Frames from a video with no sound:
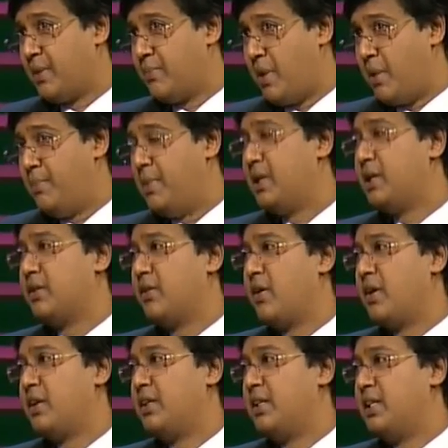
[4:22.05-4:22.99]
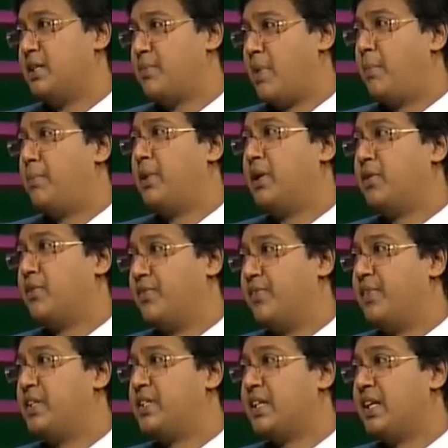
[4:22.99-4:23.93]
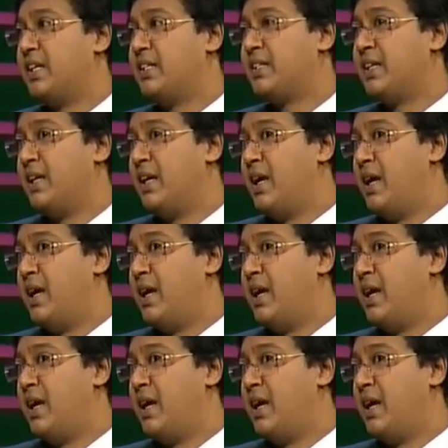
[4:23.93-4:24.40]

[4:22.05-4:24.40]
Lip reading: public authorities, public officials